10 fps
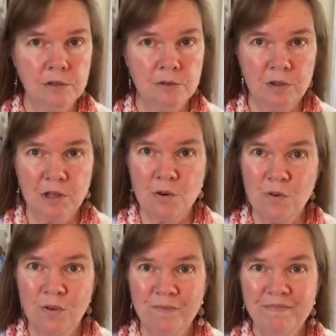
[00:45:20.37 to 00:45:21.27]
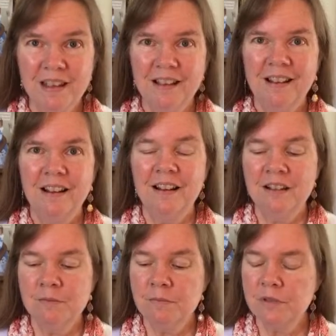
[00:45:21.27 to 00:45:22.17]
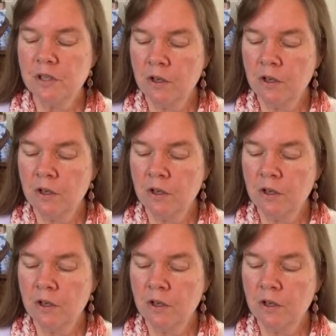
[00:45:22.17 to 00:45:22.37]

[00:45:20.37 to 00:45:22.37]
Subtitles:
which is really cool. But